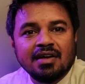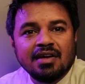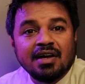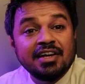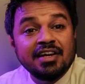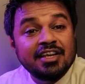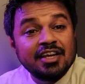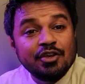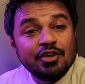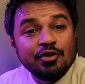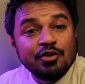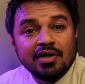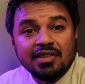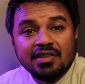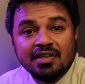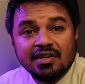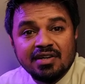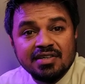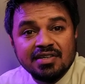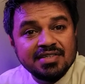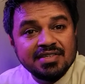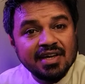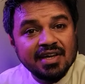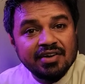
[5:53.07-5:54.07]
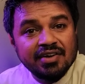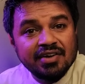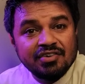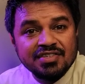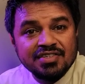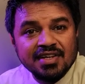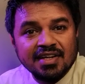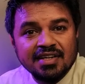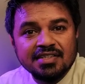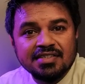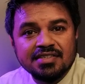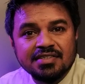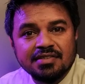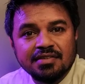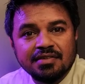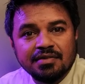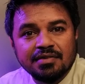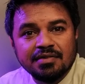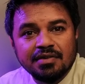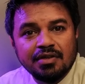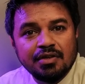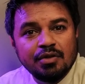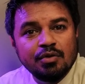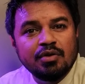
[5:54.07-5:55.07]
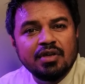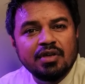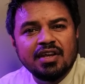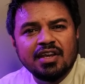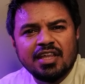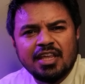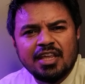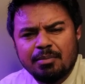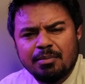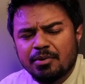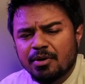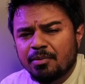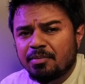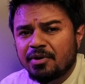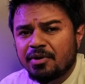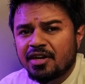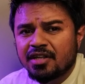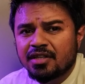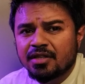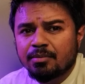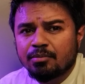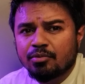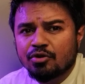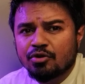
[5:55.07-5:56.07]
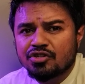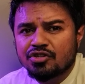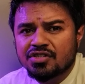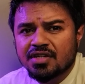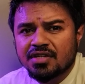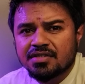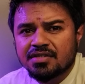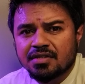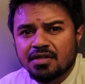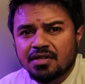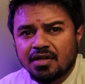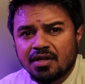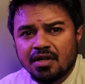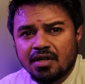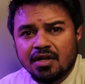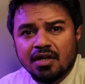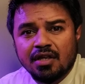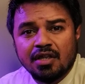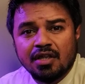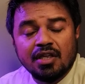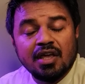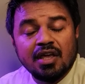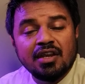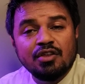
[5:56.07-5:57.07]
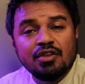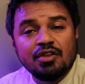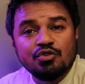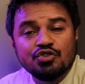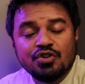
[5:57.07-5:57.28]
until you get the desired results. You can keep repeating the process and you